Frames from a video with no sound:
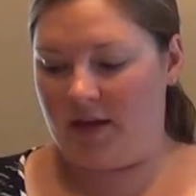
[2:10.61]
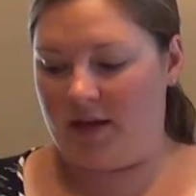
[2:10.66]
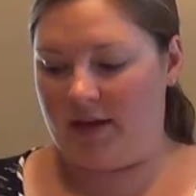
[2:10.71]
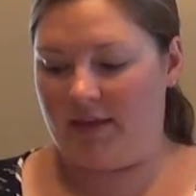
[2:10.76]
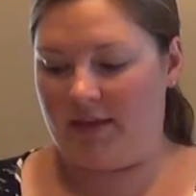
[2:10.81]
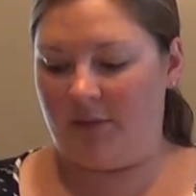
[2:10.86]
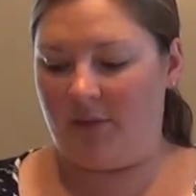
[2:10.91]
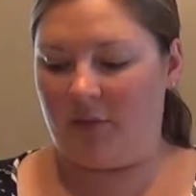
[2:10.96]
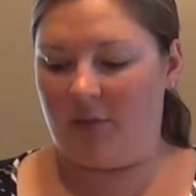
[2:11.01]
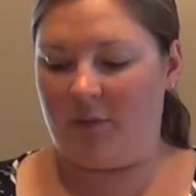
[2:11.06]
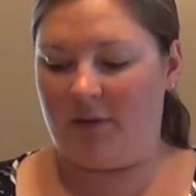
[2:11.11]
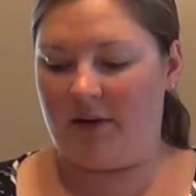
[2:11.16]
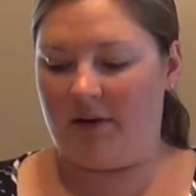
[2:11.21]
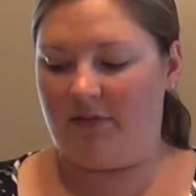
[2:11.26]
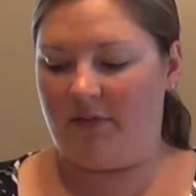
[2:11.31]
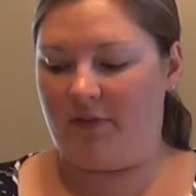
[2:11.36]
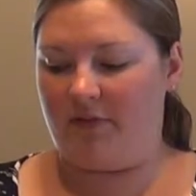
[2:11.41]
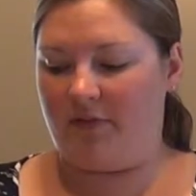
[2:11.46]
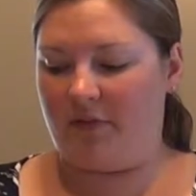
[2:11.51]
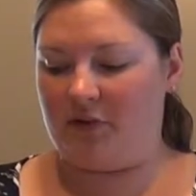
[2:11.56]
They were one
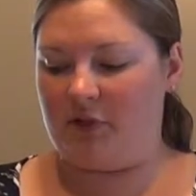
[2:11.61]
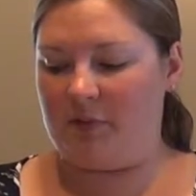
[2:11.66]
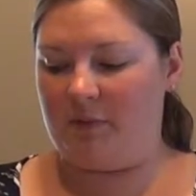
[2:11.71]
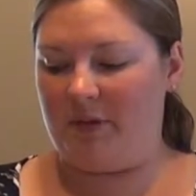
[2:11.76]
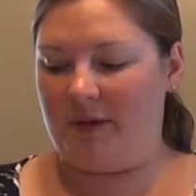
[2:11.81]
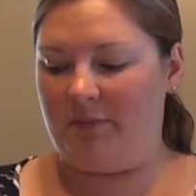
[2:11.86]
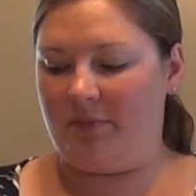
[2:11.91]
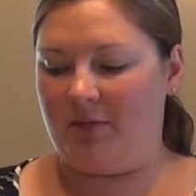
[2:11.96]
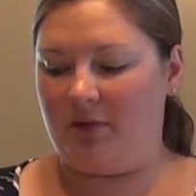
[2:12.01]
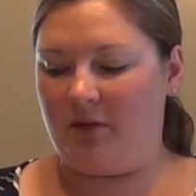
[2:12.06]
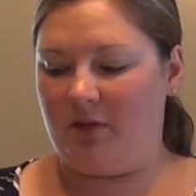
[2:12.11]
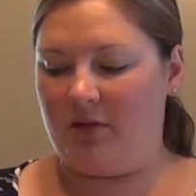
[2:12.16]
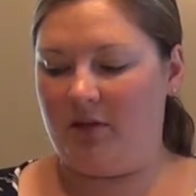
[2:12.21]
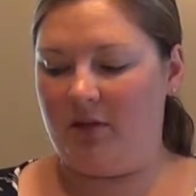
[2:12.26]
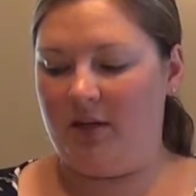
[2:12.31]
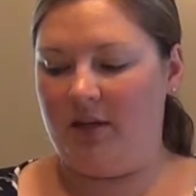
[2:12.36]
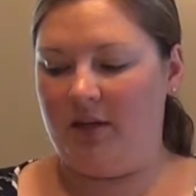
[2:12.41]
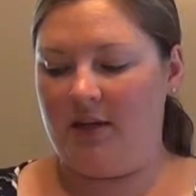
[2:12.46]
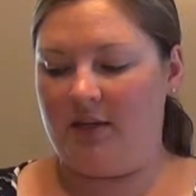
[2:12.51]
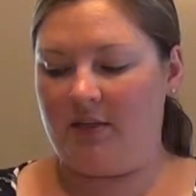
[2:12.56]
of the first people
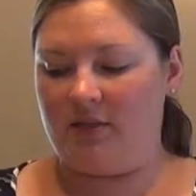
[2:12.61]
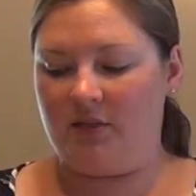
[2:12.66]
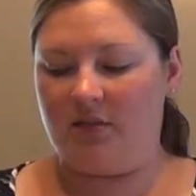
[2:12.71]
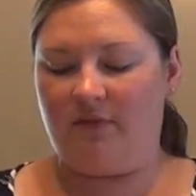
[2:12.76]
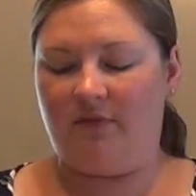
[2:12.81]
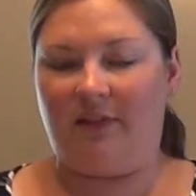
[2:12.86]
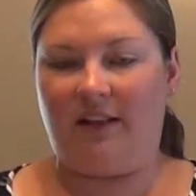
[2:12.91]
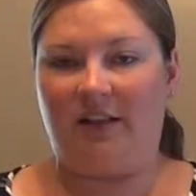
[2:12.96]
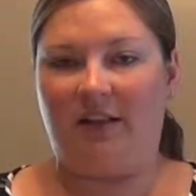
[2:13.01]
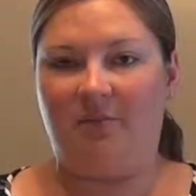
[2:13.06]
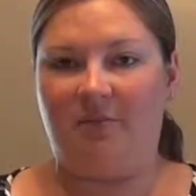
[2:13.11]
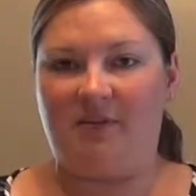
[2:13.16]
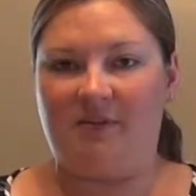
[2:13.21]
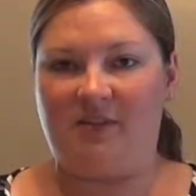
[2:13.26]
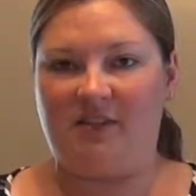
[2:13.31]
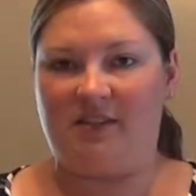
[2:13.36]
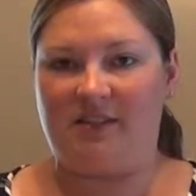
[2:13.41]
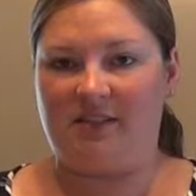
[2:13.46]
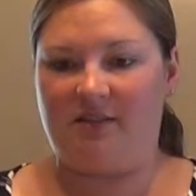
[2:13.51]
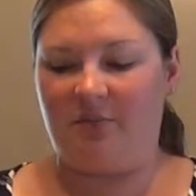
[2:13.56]
to develop a
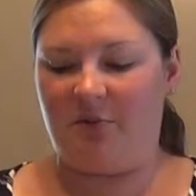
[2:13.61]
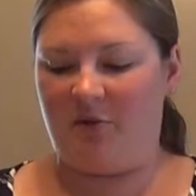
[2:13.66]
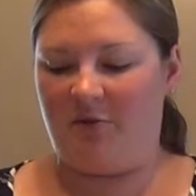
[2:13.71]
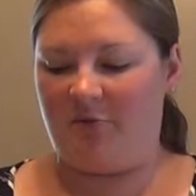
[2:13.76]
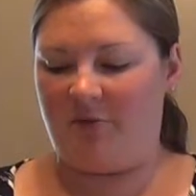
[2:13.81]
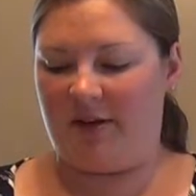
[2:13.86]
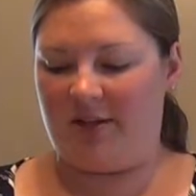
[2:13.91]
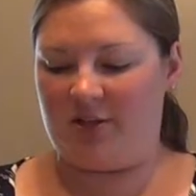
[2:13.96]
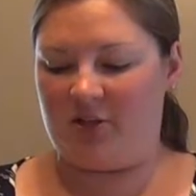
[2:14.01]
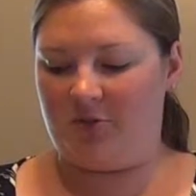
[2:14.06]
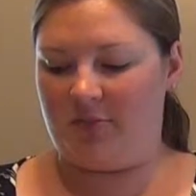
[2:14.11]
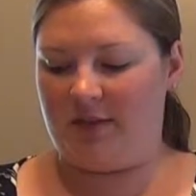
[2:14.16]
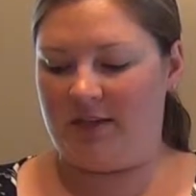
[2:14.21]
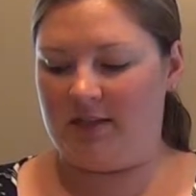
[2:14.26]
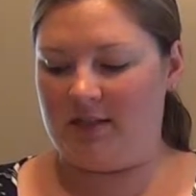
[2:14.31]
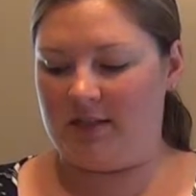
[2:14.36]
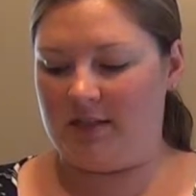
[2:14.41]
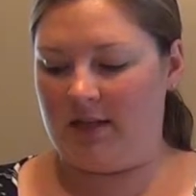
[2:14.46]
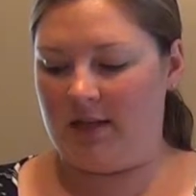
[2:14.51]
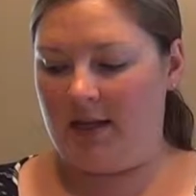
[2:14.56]
system of
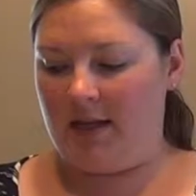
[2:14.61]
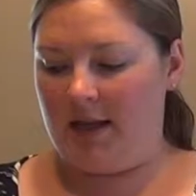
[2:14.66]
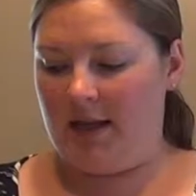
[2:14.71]
measurement.